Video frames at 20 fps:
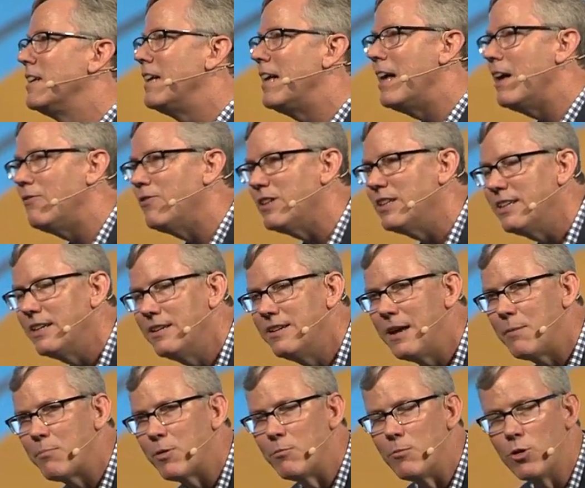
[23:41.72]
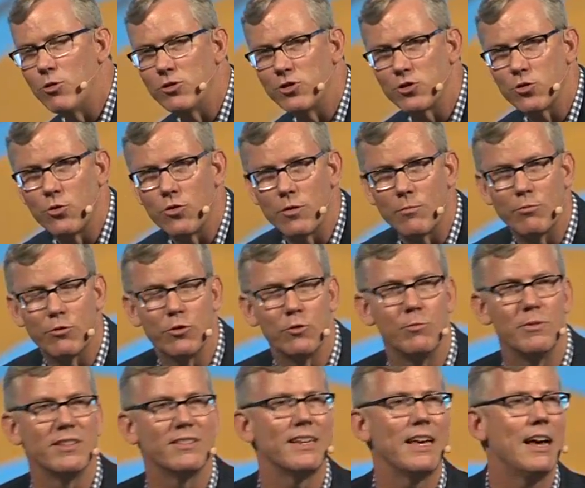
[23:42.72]
heavily in net promoter score
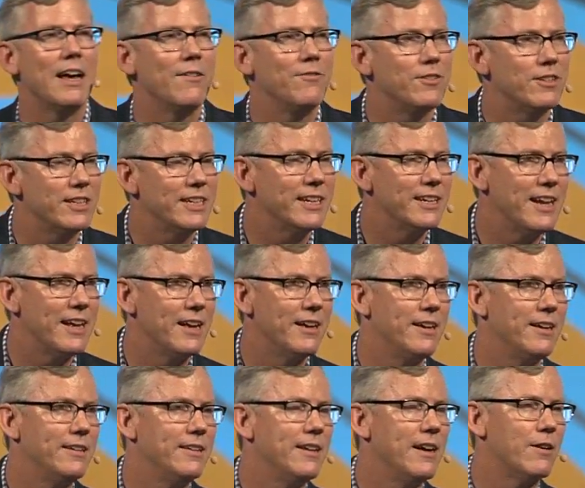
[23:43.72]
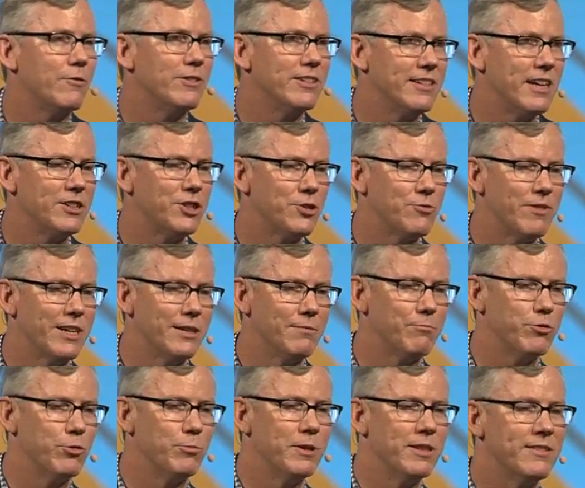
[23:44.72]
improvements, heavily in retention rate
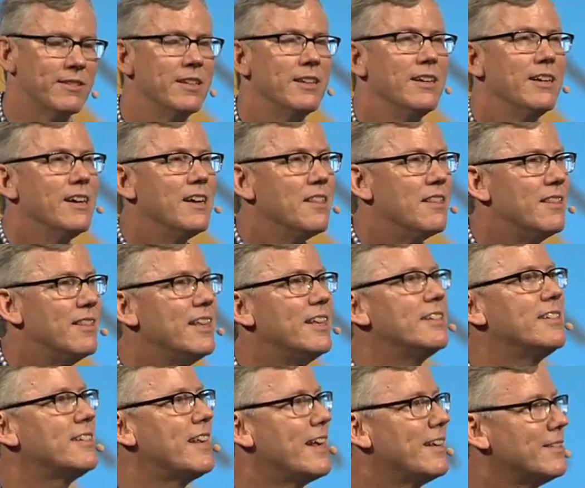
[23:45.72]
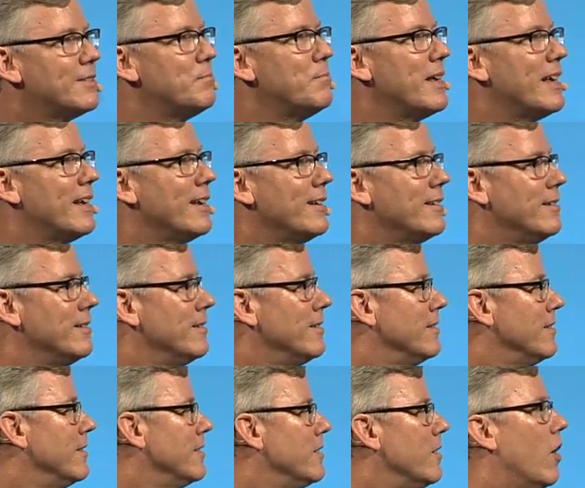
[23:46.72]
improvements. This has made
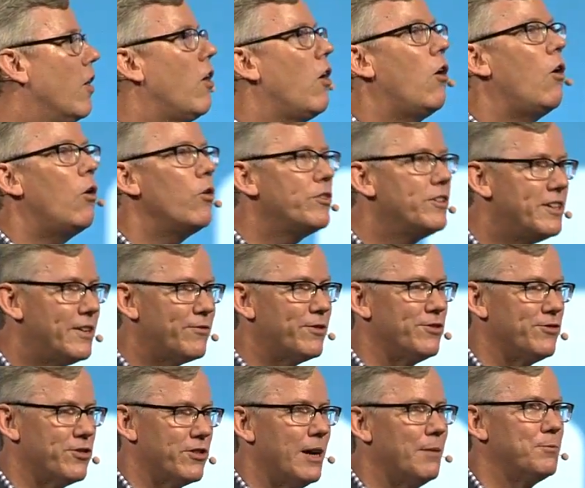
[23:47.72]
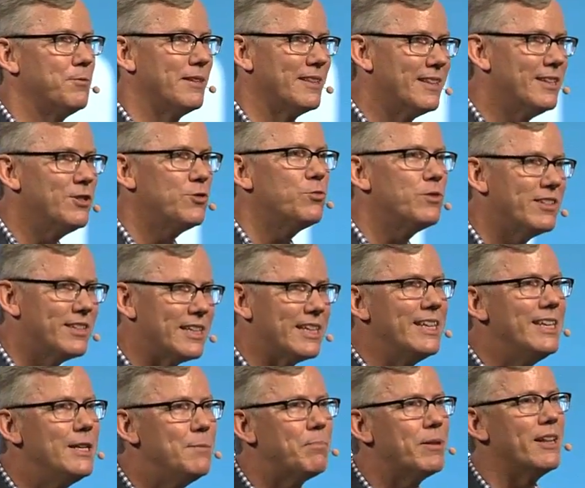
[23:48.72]
all the difference for HubSpot. This was the
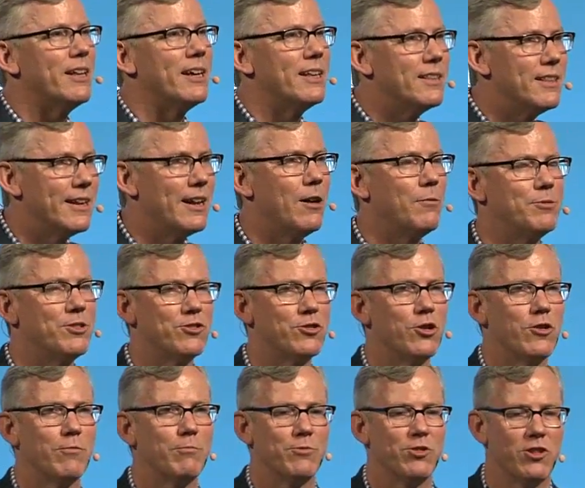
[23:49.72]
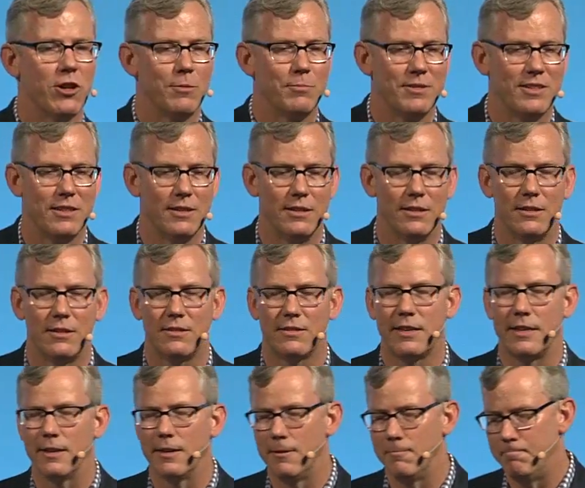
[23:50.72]
key play that helped us go from startup to
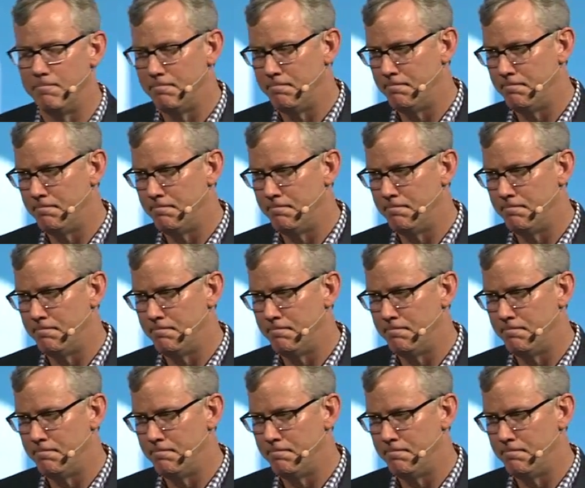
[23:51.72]
scale up.